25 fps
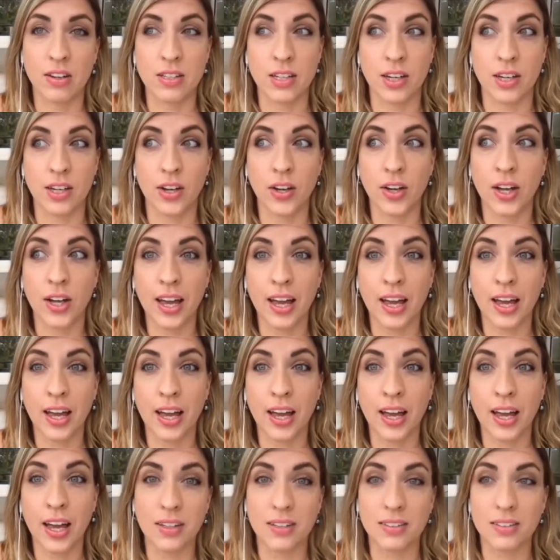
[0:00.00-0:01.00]
like, okay, if I'm
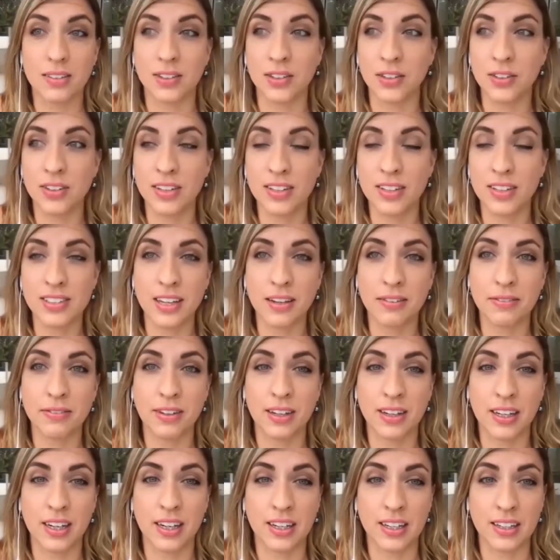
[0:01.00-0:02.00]
gonna do this, I've
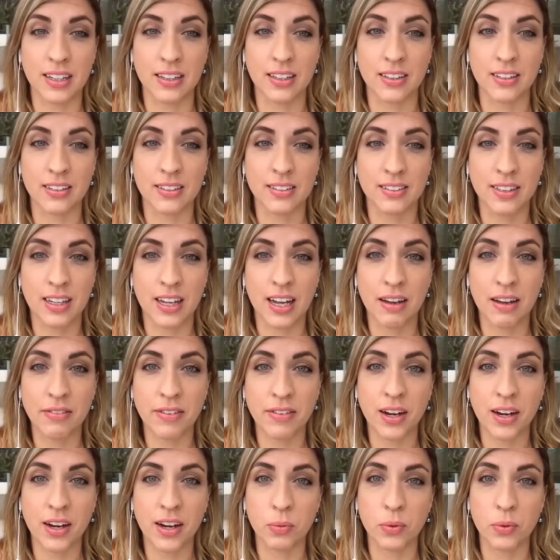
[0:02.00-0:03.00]
gotta I've
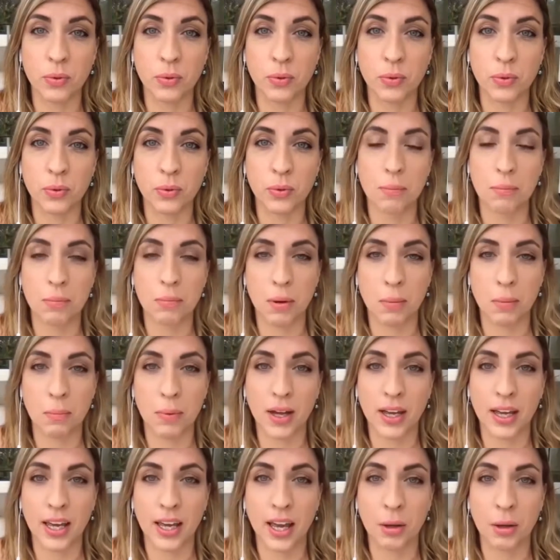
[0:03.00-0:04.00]
gotta really step up
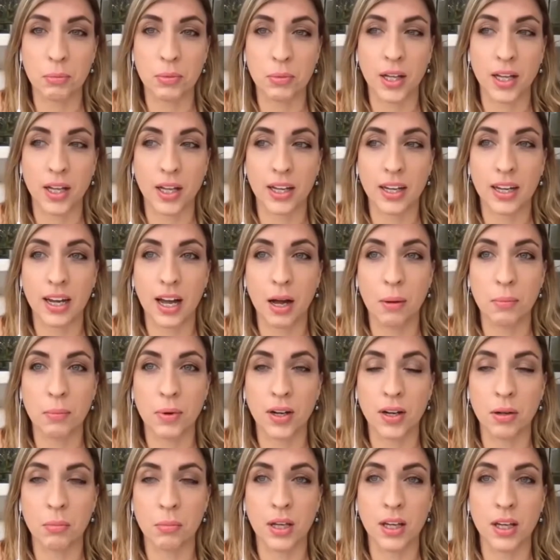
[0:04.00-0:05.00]
my game. Like I'm
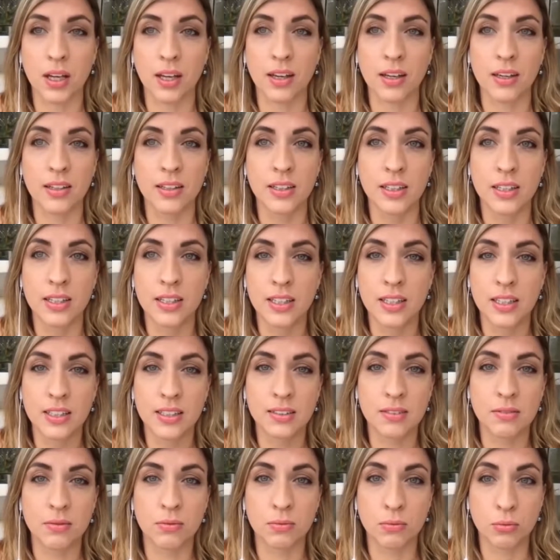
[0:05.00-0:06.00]
gonna be
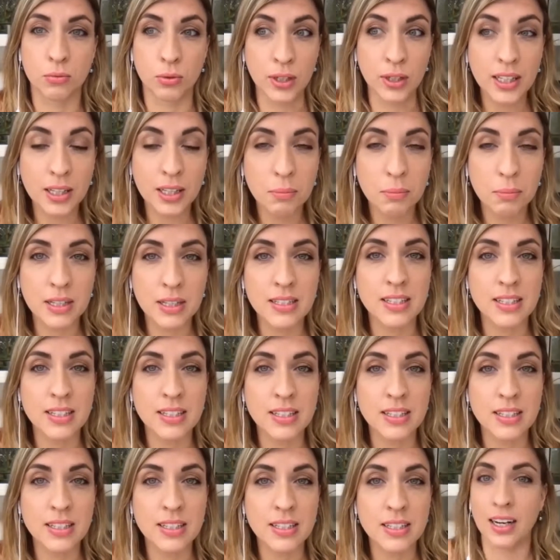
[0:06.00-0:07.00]
really busy.
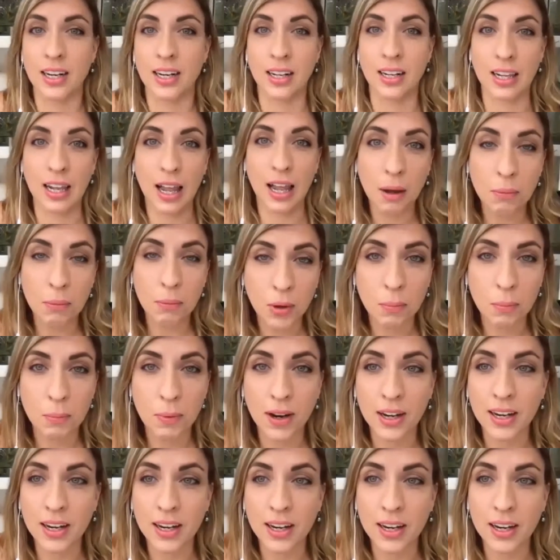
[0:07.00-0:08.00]
I'm gonna need a lot more
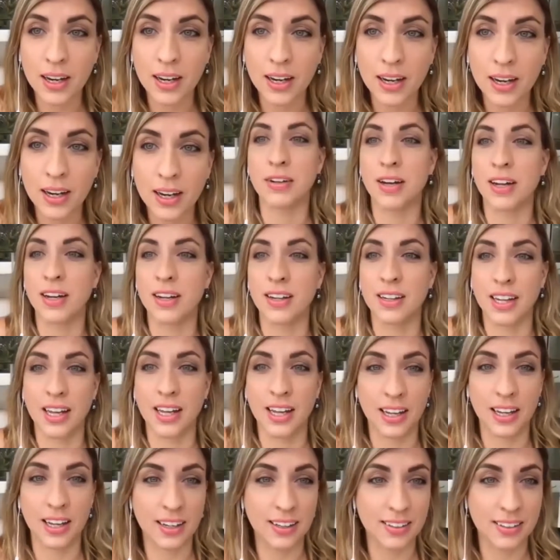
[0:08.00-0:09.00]
money. I've gotta
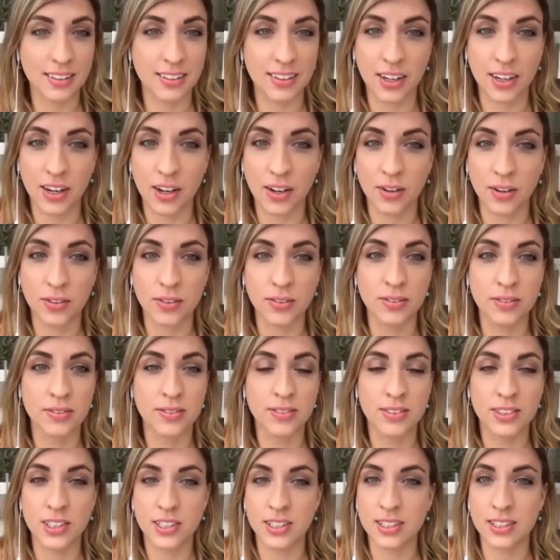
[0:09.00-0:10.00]
like you know
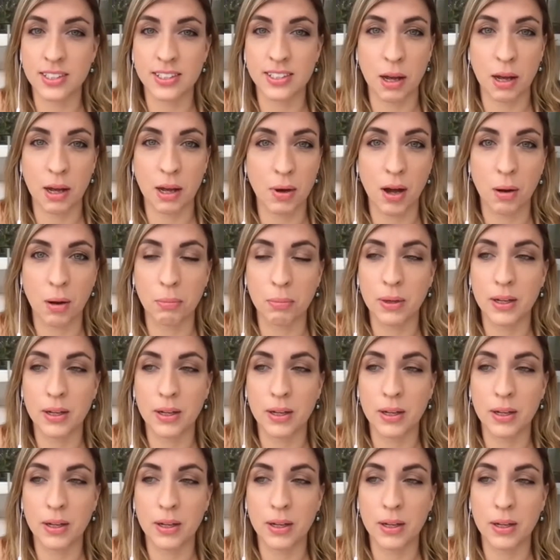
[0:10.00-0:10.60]
just step up